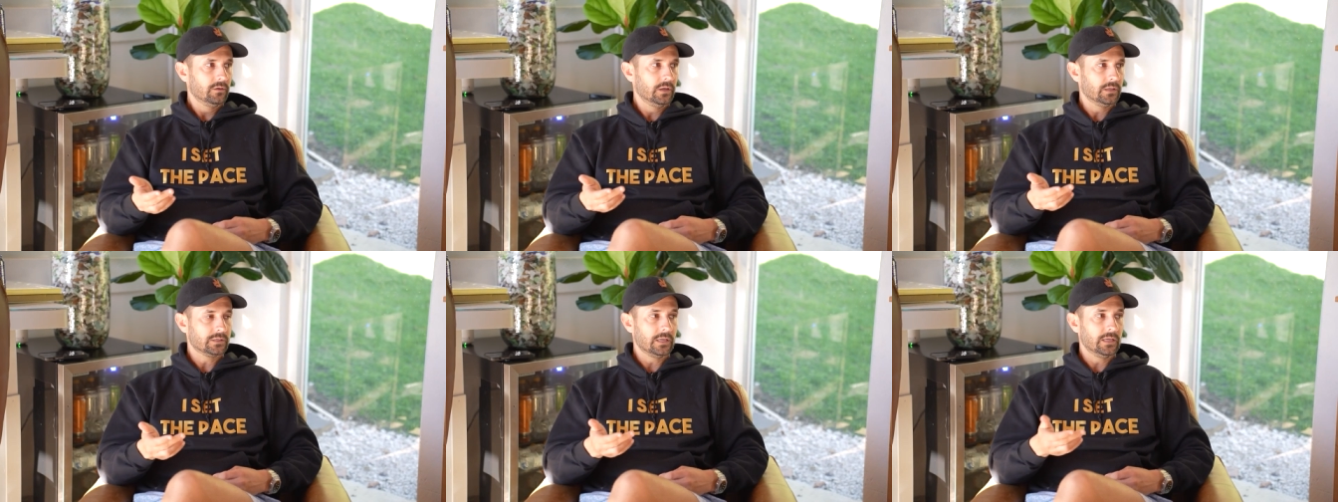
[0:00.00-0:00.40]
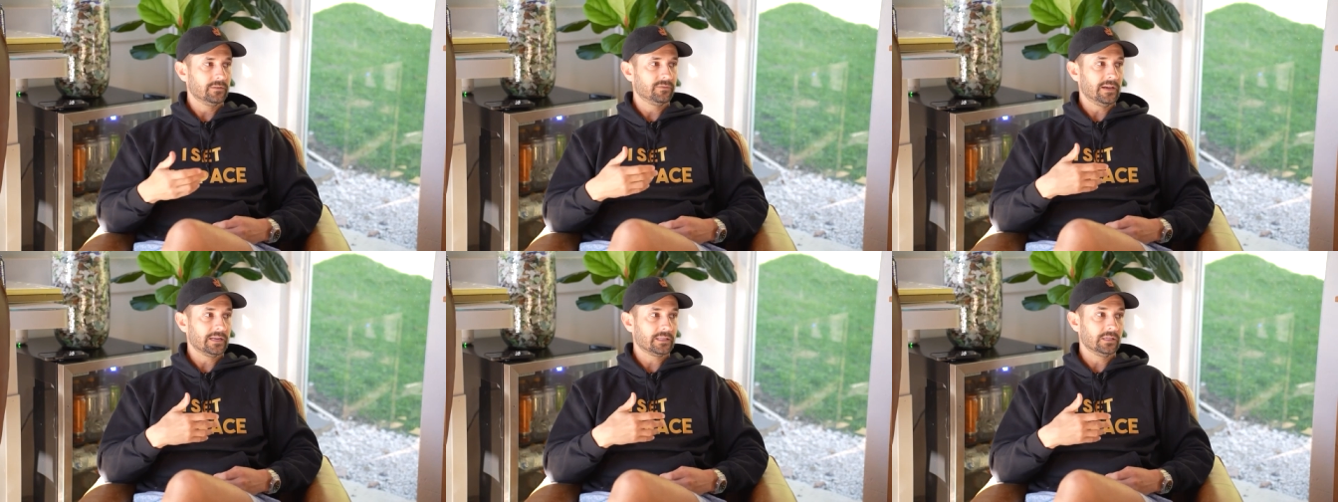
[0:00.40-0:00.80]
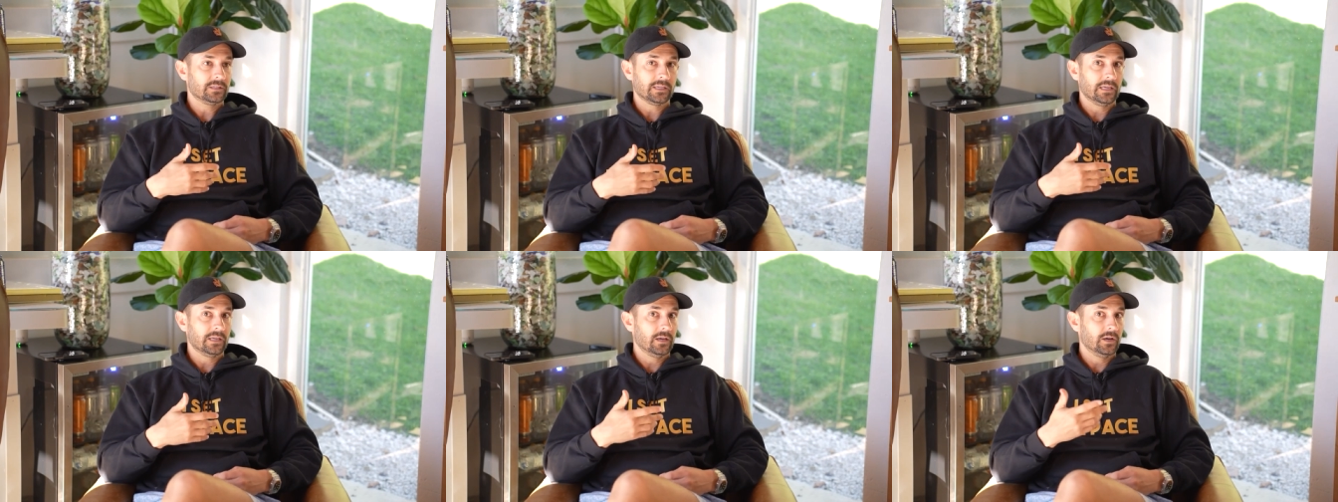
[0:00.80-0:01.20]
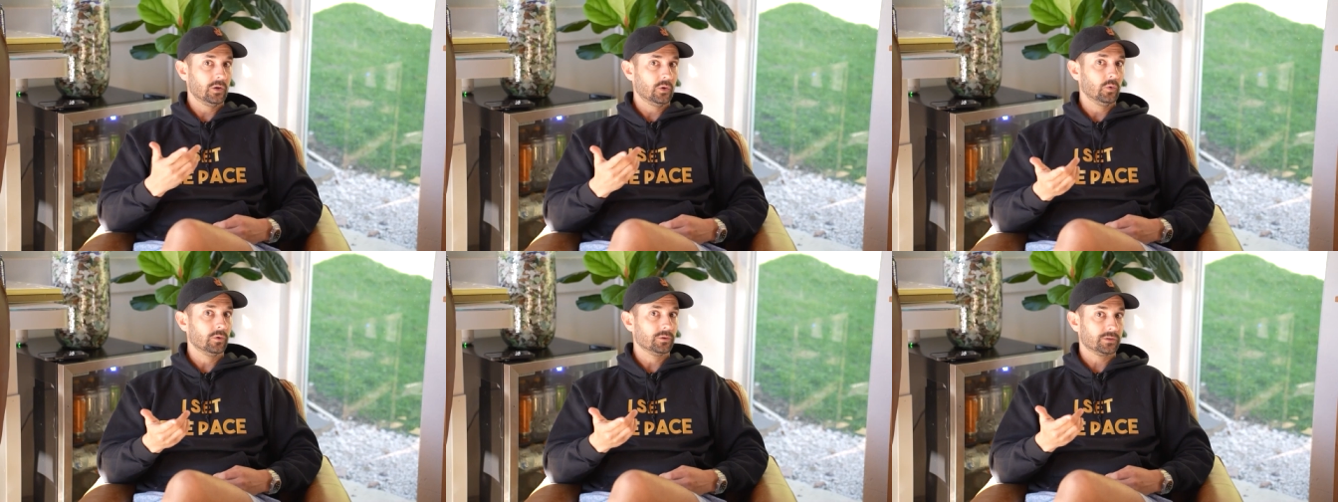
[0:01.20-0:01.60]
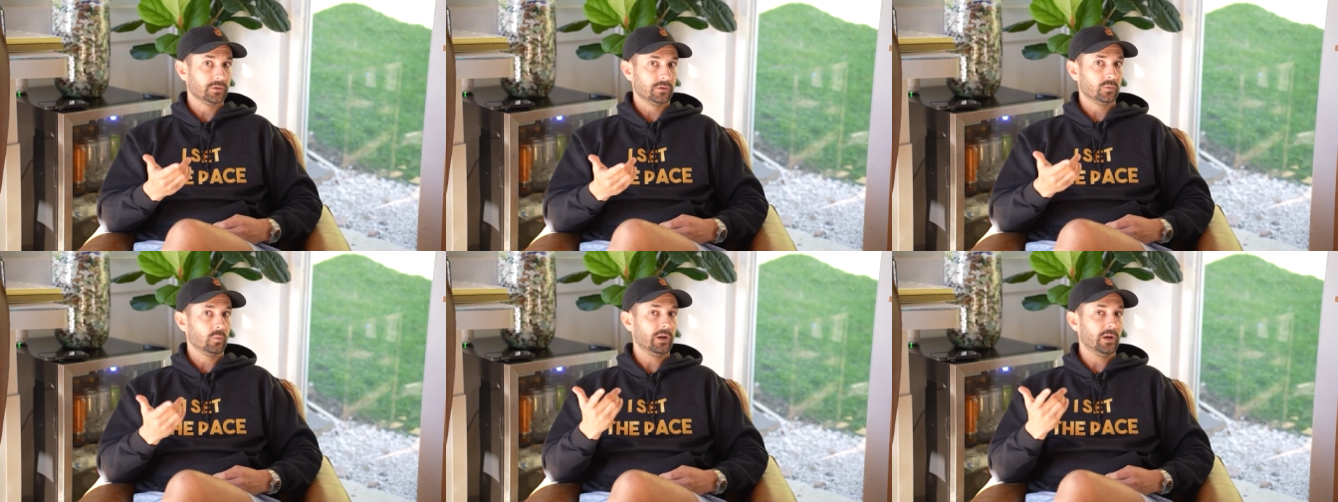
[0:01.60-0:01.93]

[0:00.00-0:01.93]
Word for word: It's, it, in fact, it's like a Google search.